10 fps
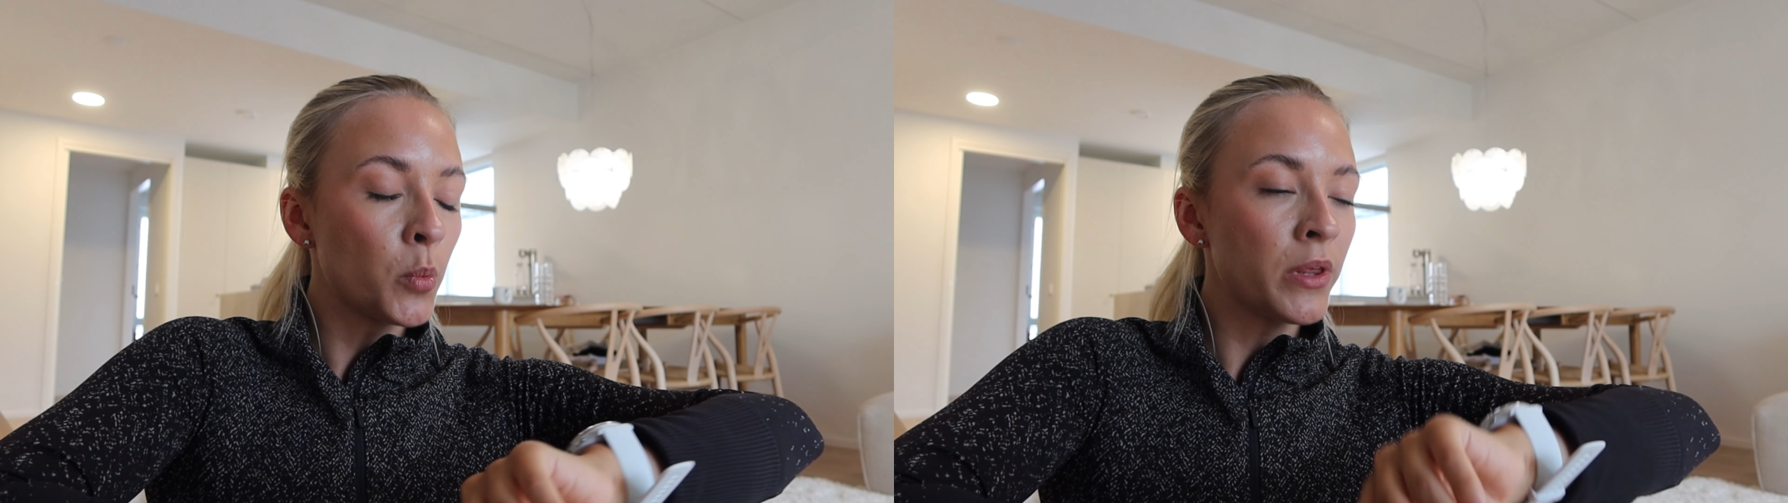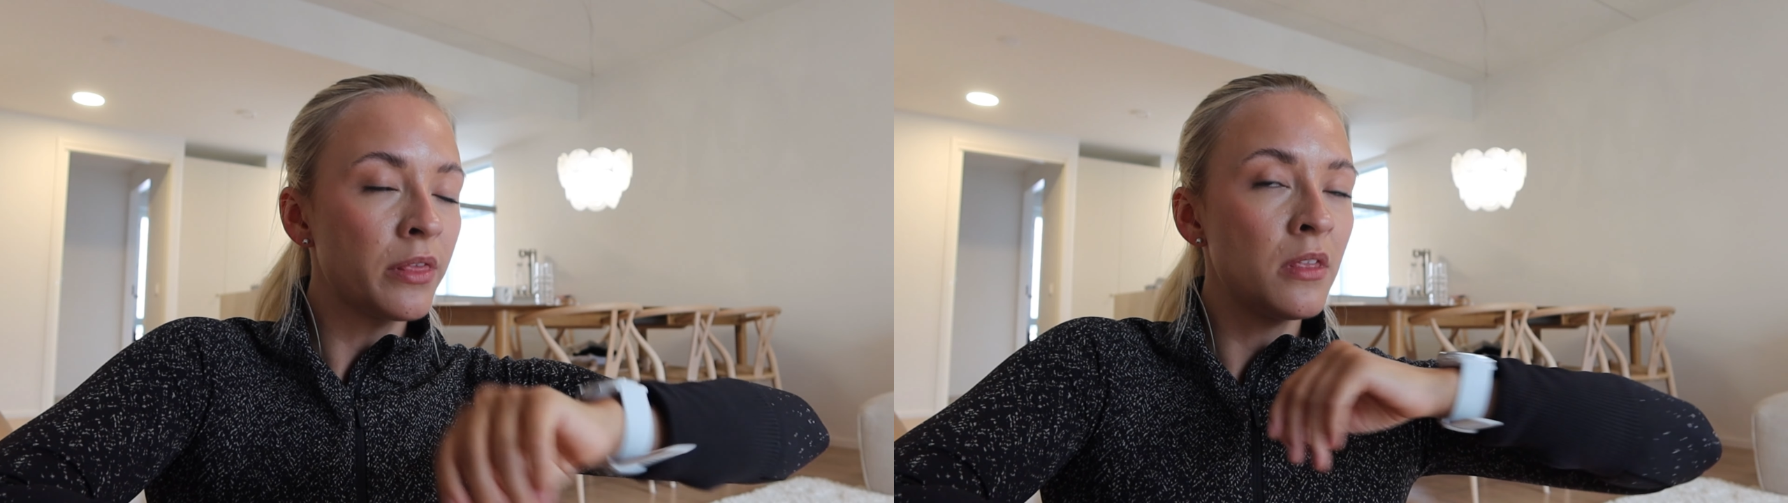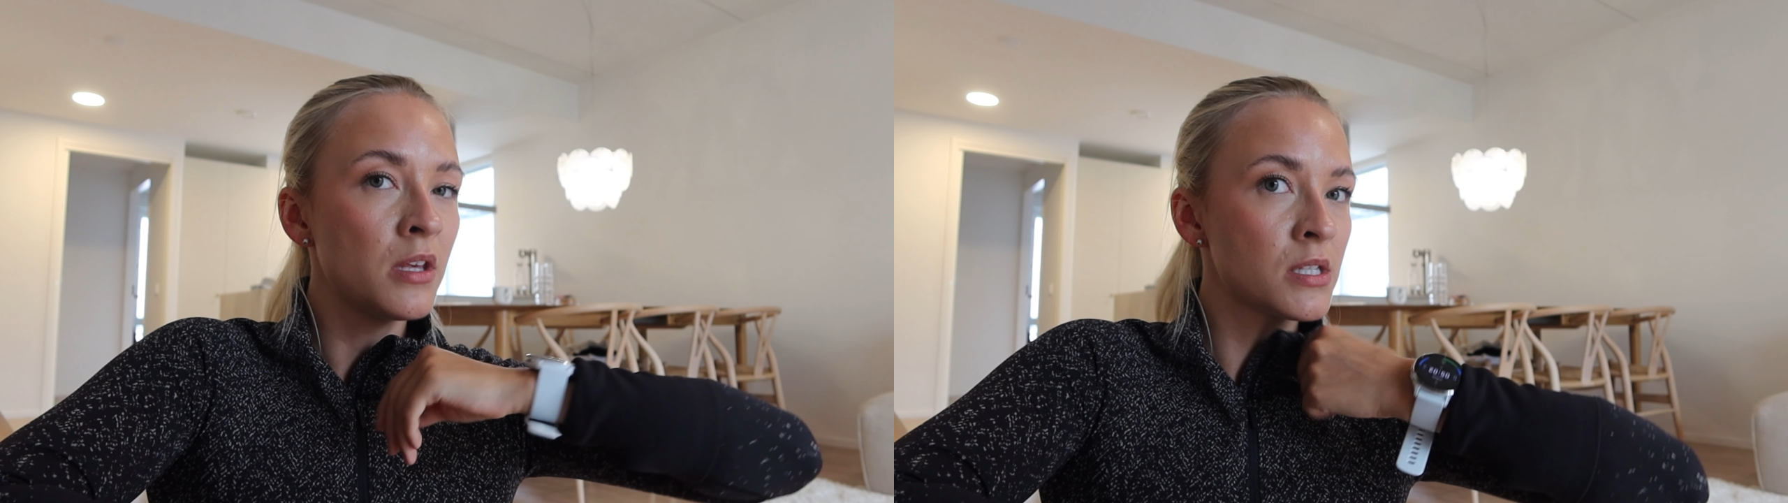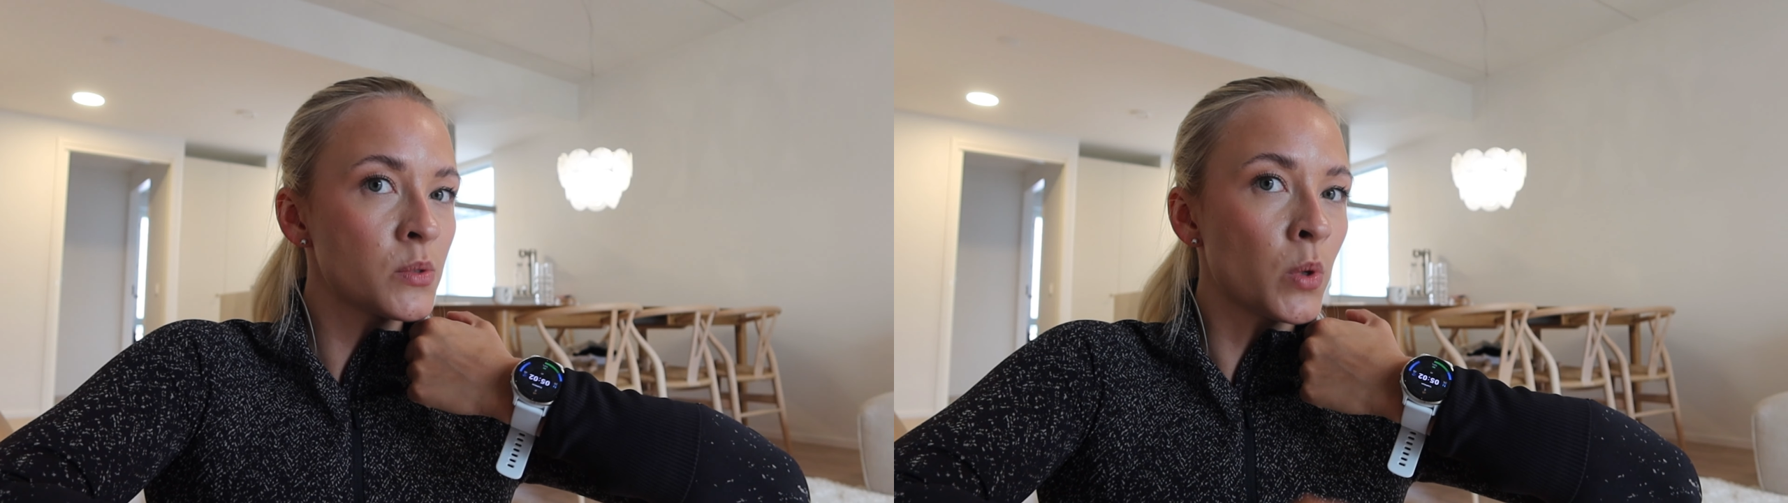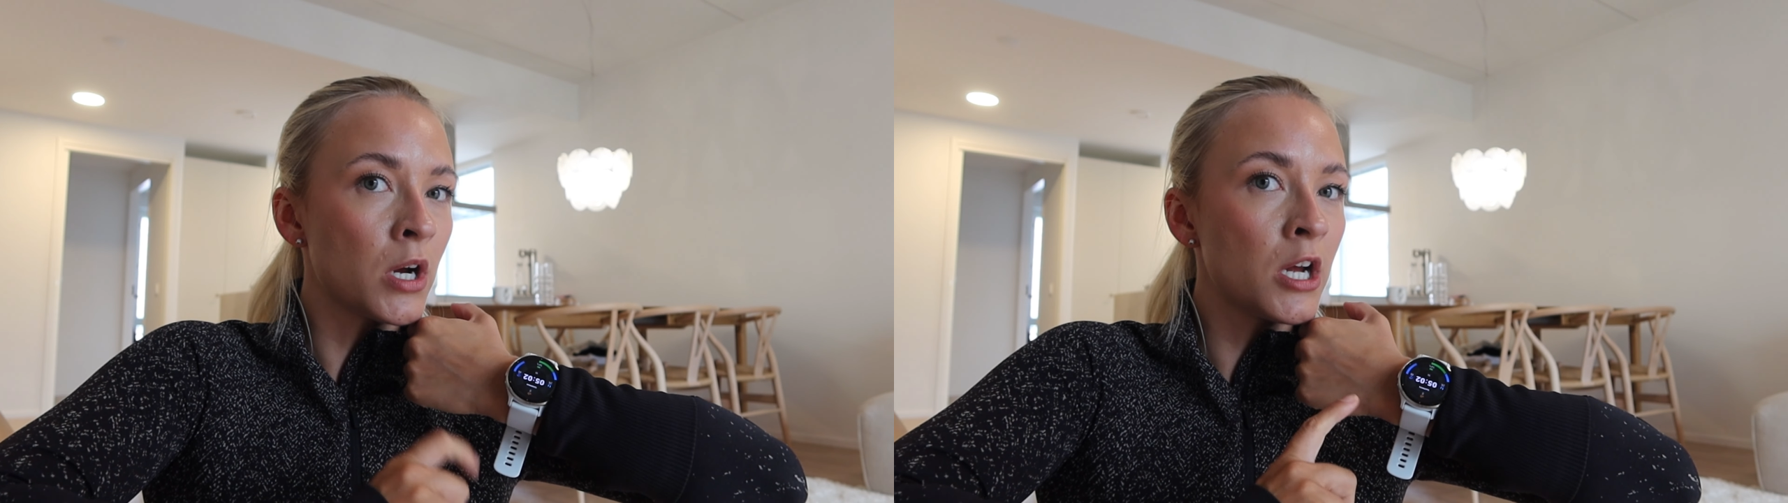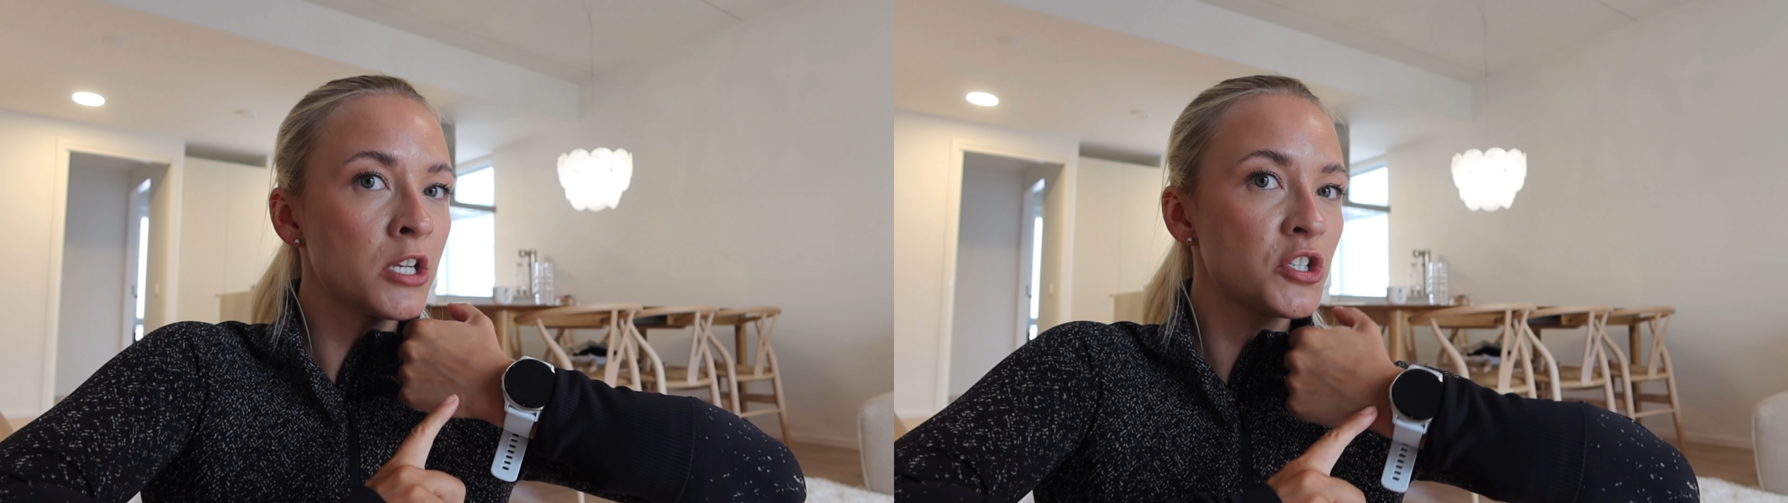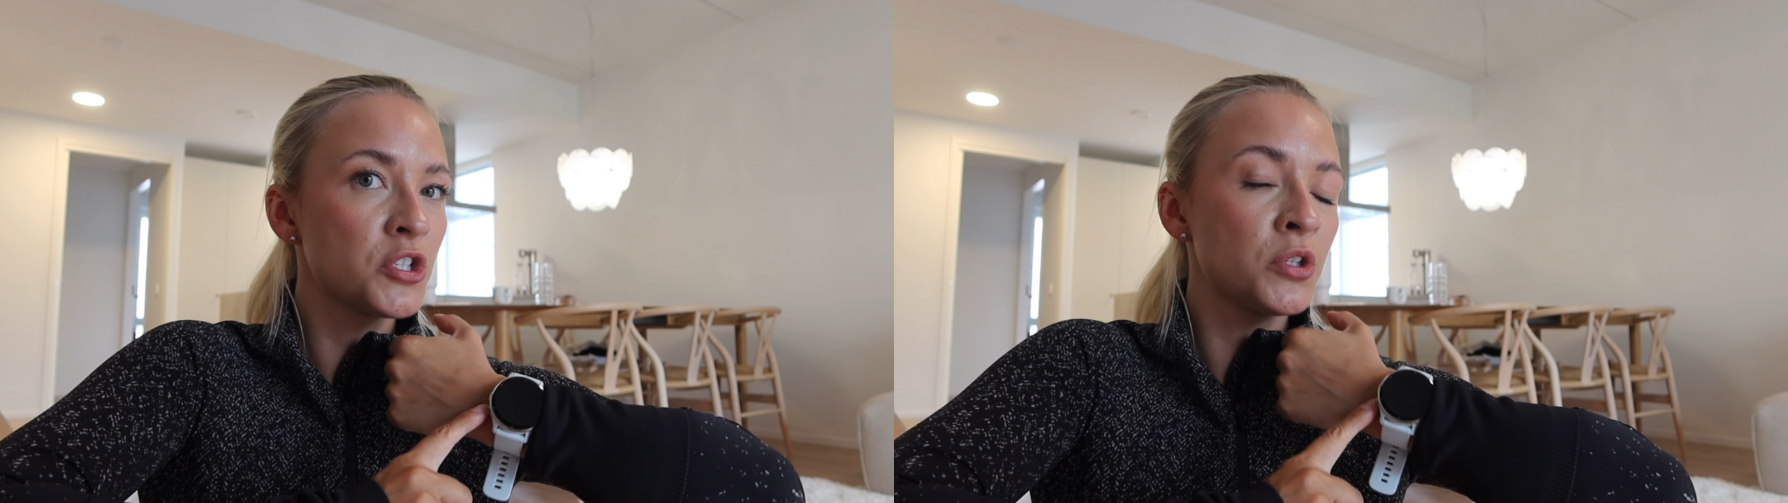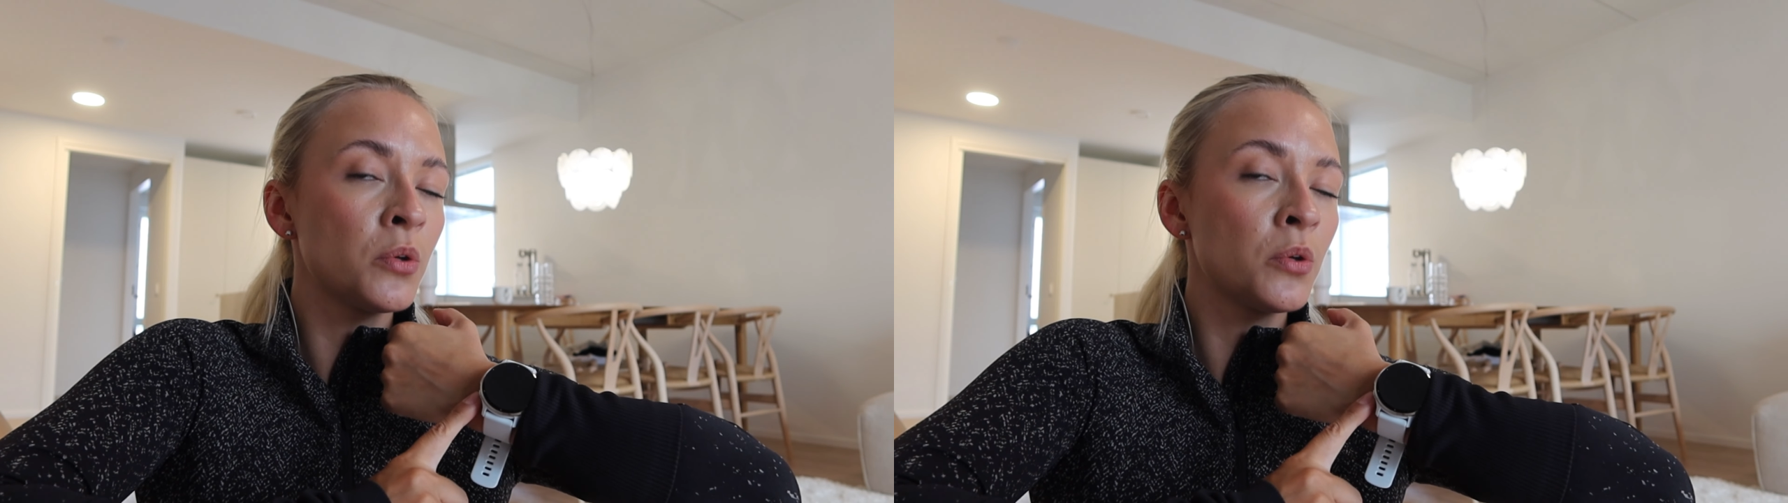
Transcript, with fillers: with this watch,